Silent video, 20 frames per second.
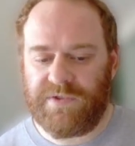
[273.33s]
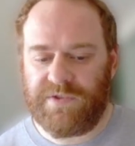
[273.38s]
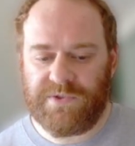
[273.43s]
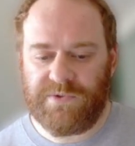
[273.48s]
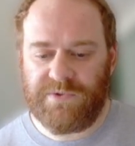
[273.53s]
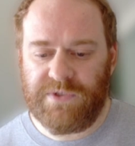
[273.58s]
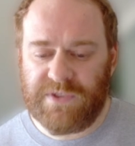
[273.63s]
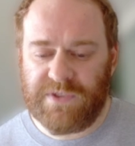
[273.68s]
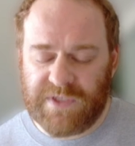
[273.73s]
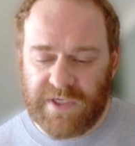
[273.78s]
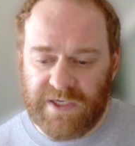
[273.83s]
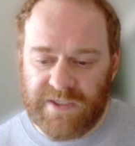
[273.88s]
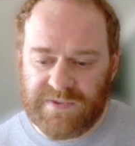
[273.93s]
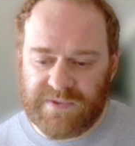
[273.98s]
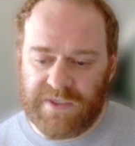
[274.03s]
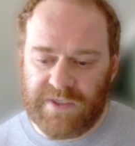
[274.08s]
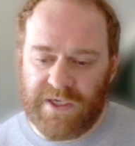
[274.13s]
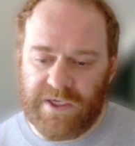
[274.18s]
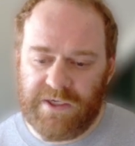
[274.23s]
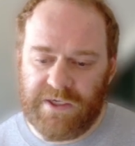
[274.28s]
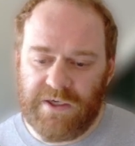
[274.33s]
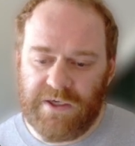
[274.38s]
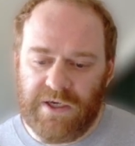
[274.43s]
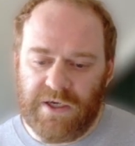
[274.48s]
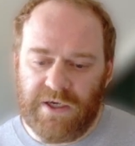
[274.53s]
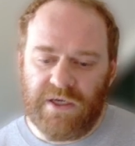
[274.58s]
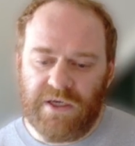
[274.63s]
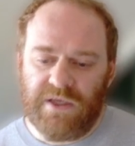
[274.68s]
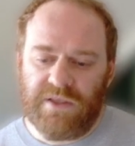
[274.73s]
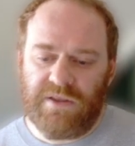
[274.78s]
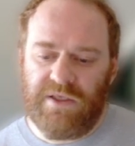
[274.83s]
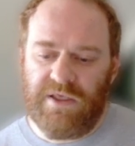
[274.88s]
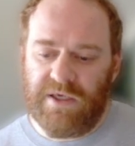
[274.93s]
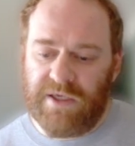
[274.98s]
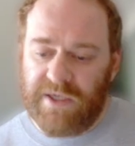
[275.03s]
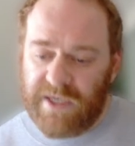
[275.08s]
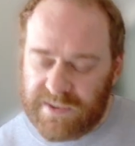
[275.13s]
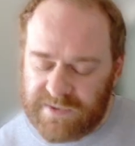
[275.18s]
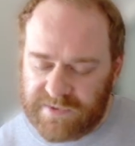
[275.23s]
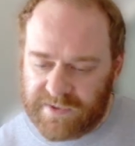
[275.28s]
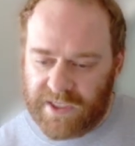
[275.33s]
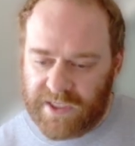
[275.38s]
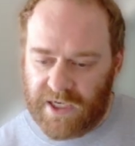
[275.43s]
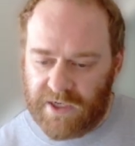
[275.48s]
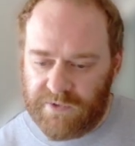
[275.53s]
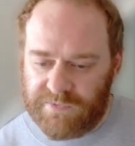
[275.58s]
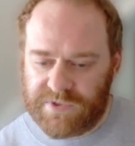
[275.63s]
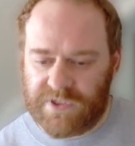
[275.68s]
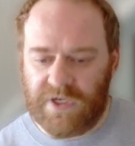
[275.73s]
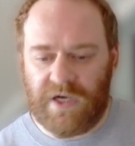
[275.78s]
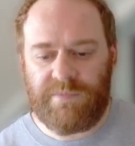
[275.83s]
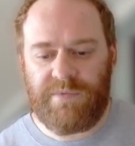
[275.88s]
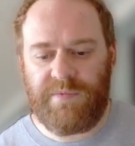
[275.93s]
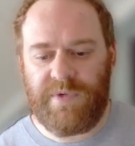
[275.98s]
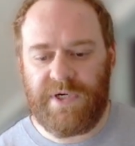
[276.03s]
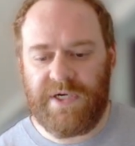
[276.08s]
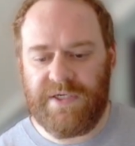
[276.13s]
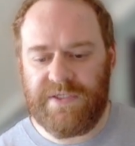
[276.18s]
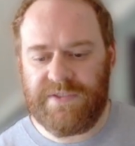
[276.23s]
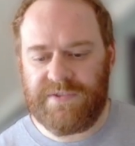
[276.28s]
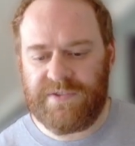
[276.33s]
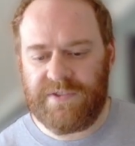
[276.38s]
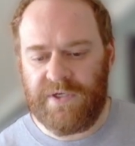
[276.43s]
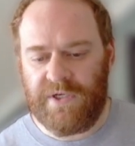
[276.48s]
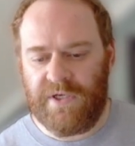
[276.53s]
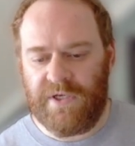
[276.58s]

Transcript: So in this case, again, the guest account was compromised,